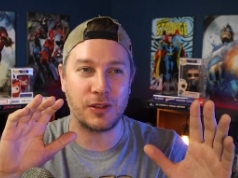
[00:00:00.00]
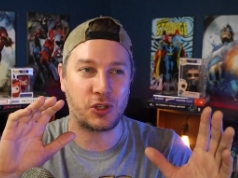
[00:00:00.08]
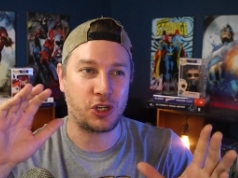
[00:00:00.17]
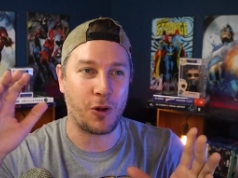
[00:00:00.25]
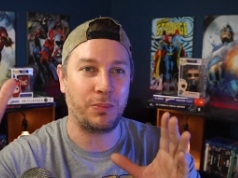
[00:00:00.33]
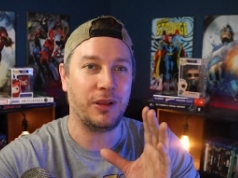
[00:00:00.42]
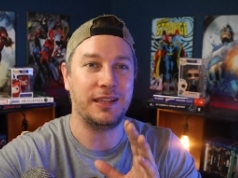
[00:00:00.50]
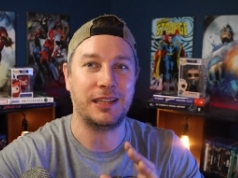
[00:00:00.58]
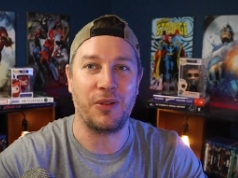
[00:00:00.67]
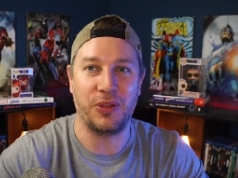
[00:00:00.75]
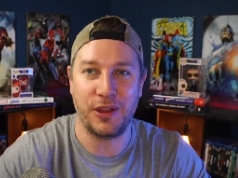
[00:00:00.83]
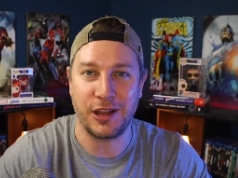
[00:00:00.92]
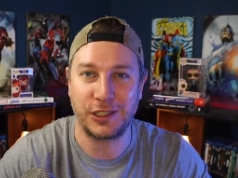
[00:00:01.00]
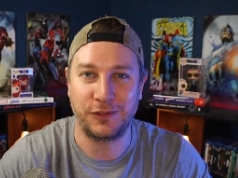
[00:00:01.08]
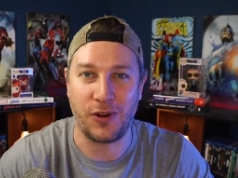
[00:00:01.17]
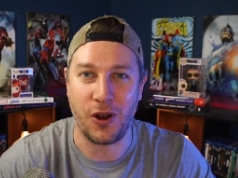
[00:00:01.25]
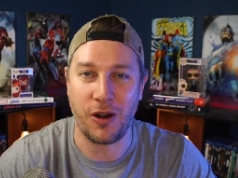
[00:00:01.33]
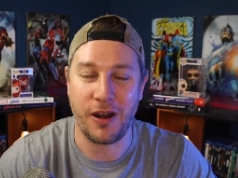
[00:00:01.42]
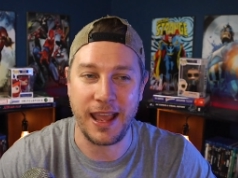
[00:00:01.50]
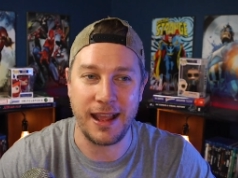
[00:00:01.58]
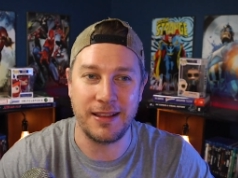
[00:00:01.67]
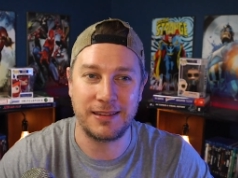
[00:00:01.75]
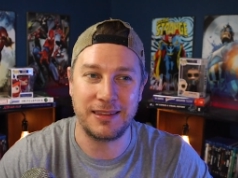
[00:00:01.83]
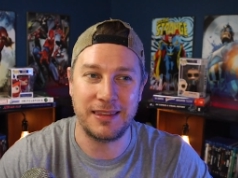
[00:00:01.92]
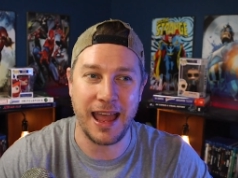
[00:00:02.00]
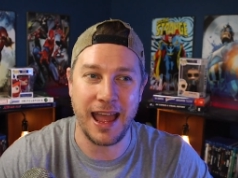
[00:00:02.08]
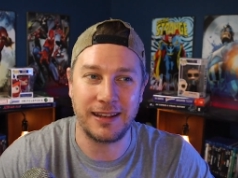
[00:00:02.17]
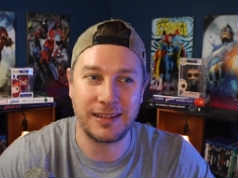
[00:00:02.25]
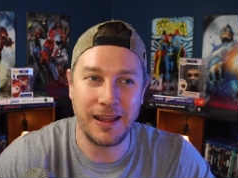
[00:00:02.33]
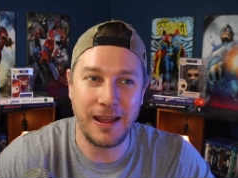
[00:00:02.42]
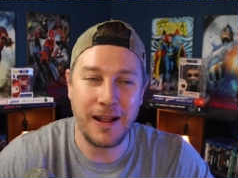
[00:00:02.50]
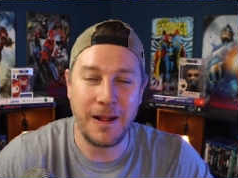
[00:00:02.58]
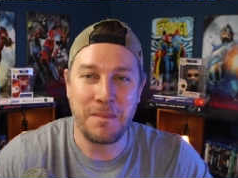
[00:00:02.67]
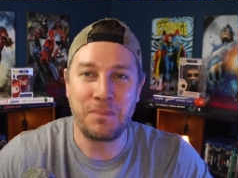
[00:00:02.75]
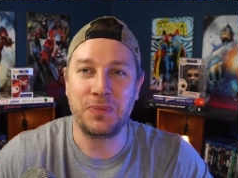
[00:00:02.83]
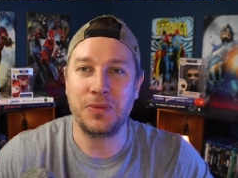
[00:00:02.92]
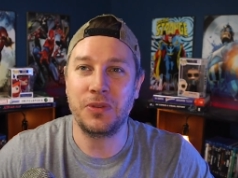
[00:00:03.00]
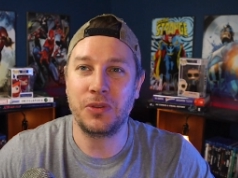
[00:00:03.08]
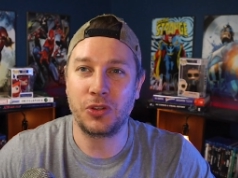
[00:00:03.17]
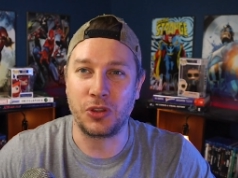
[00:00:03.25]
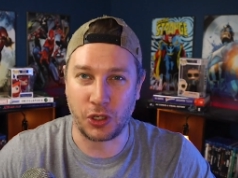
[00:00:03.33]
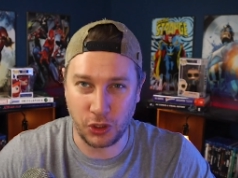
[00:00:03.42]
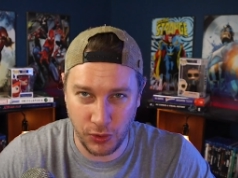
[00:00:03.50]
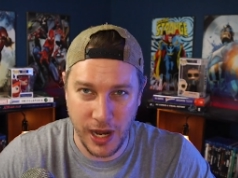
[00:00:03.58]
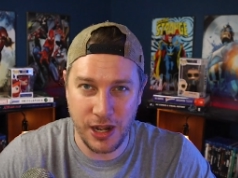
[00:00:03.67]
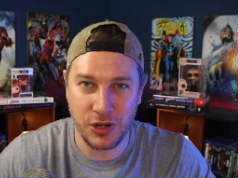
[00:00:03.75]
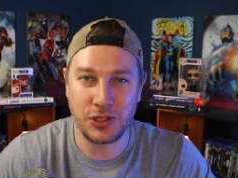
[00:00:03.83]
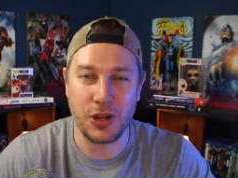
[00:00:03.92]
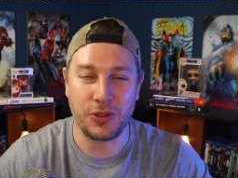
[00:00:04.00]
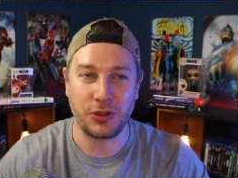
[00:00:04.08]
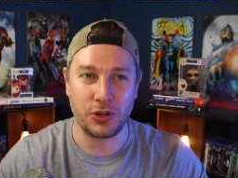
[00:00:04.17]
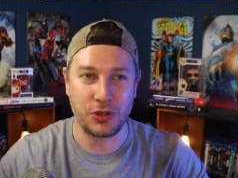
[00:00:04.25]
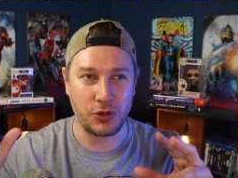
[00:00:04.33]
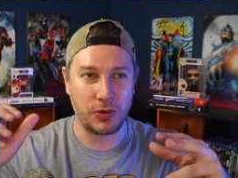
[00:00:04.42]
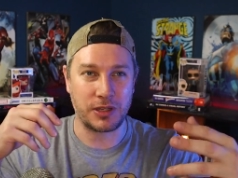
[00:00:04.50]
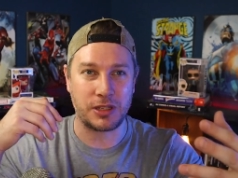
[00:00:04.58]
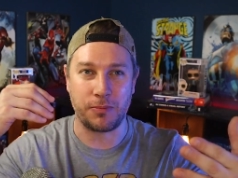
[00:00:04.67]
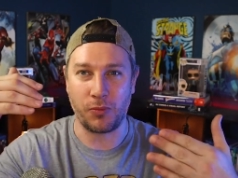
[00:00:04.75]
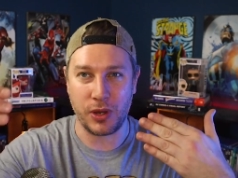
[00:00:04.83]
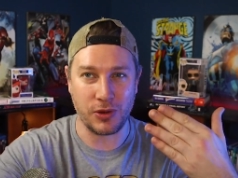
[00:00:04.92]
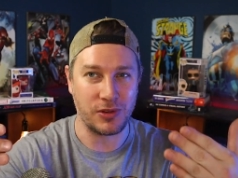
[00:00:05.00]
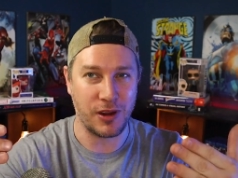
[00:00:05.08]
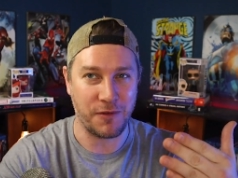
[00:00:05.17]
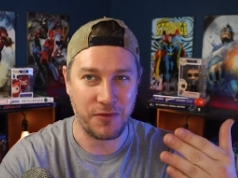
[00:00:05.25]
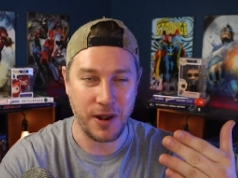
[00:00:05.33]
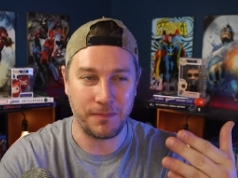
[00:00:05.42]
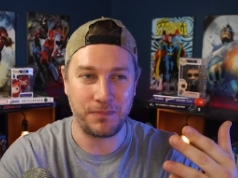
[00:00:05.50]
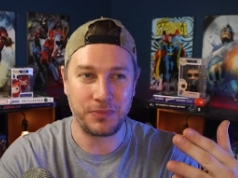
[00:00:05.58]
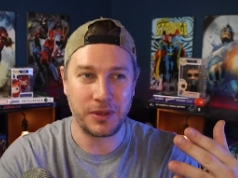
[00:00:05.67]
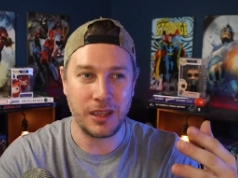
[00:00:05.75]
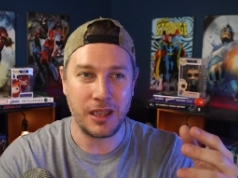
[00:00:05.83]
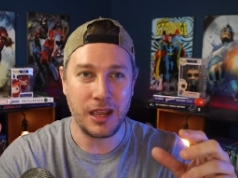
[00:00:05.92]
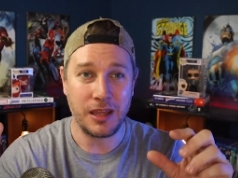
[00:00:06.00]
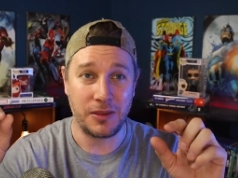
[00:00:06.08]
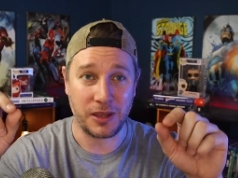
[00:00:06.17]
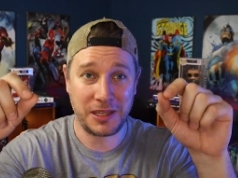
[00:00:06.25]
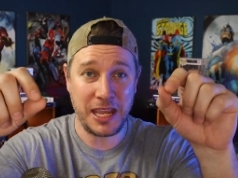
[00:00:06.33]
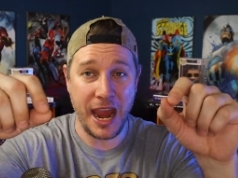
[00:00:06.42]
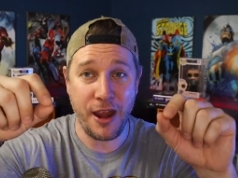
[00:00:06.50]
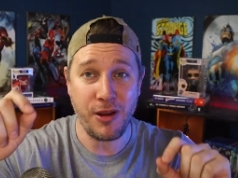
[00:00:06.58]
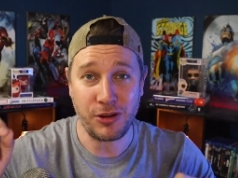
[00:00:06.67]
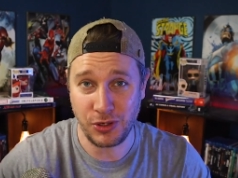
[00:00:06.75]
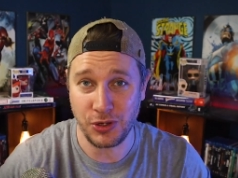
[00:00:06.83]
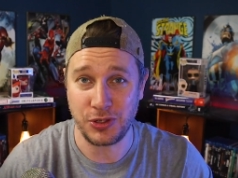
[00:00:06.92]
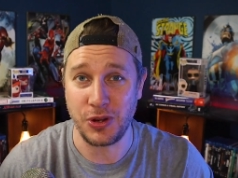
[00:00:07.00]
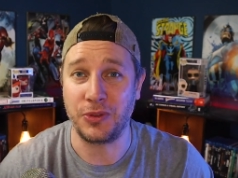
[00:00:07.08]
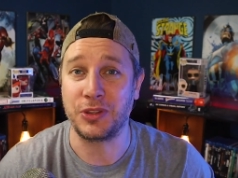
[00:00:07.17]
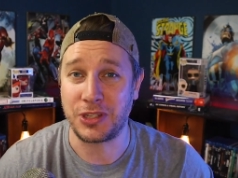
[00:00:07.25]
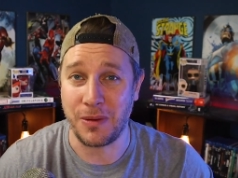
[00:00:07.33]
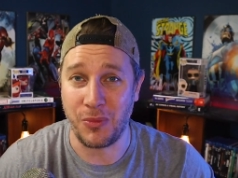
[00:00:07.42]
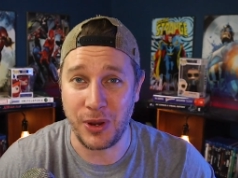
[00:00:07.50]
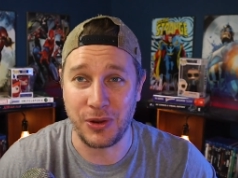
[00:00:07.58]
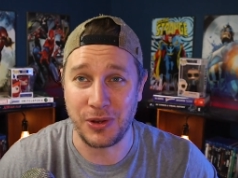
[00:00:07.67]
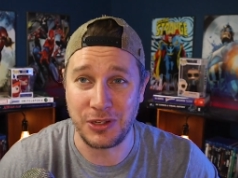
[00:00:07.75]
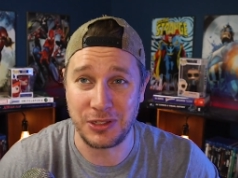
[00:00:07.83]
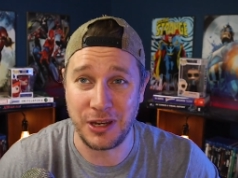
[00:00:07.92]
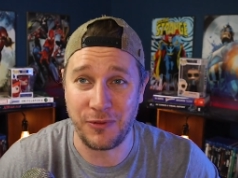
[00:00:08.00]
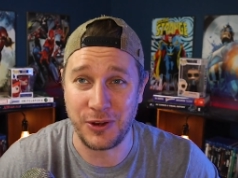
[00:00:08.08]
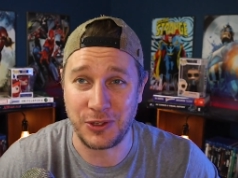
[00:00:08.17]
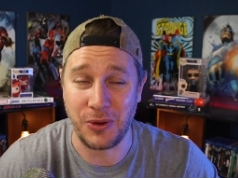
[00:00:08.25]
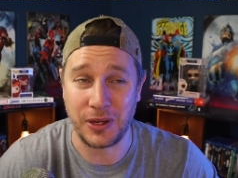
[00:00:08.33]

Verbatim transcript: the show plays out thus far is that the creators know that they're doing something weird and different. The characters know that something weird and just different is